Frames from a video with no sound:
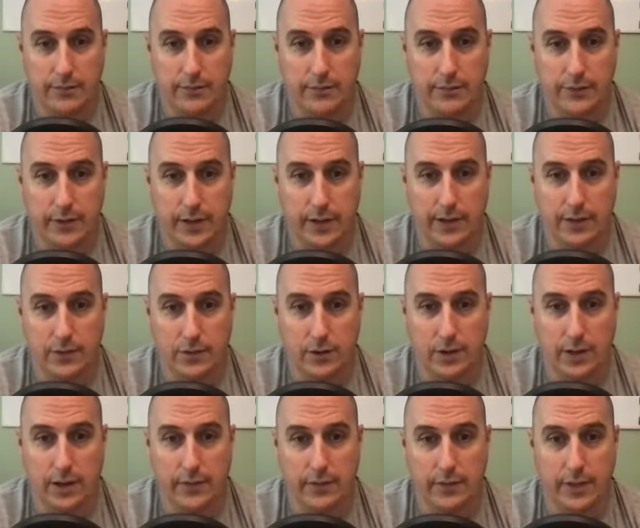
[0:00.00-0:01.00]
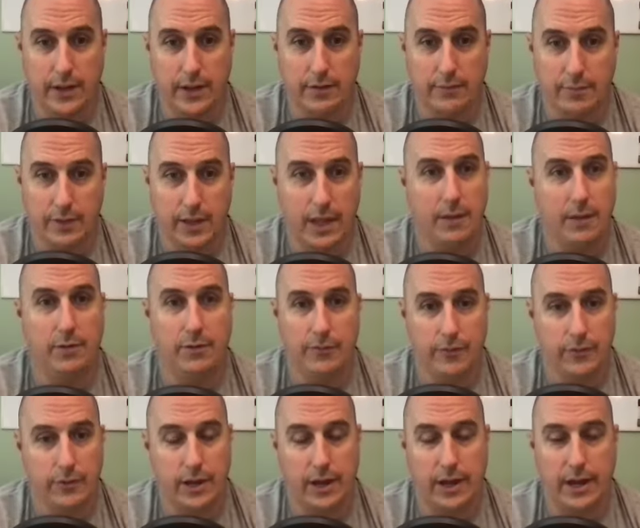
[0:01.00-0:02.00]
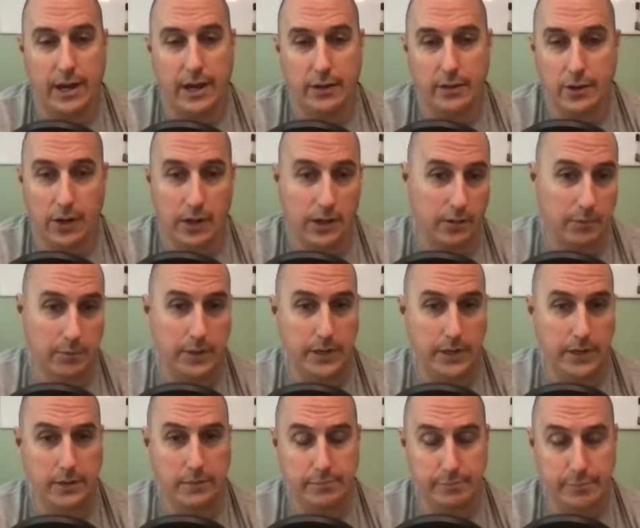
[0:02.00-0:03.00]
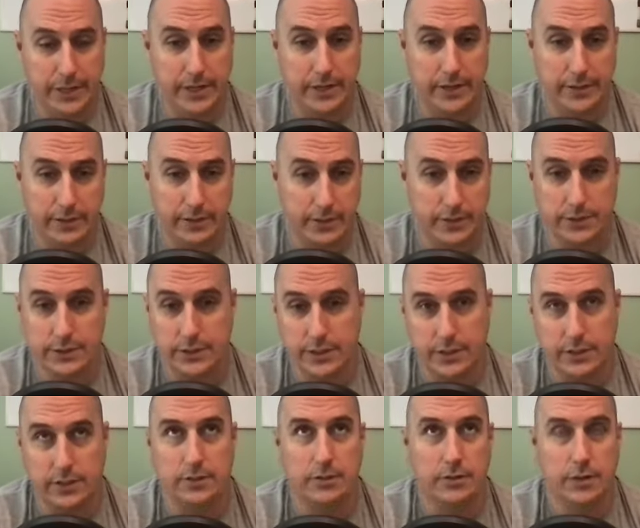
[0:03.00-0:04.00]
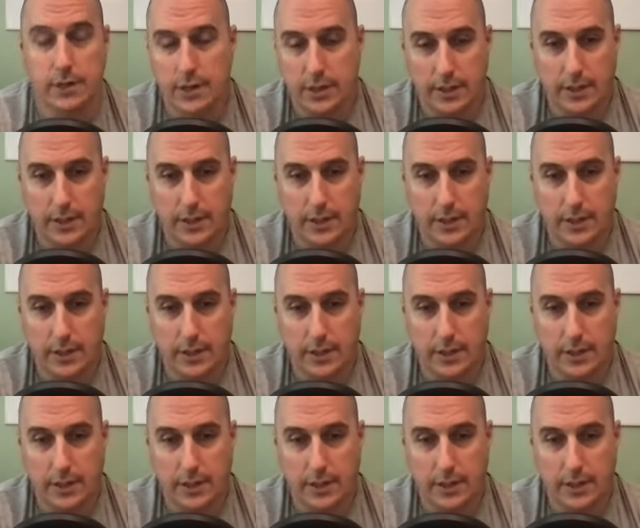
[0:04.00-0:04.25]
If you take a look at that label for non-alcoholic beer, there's still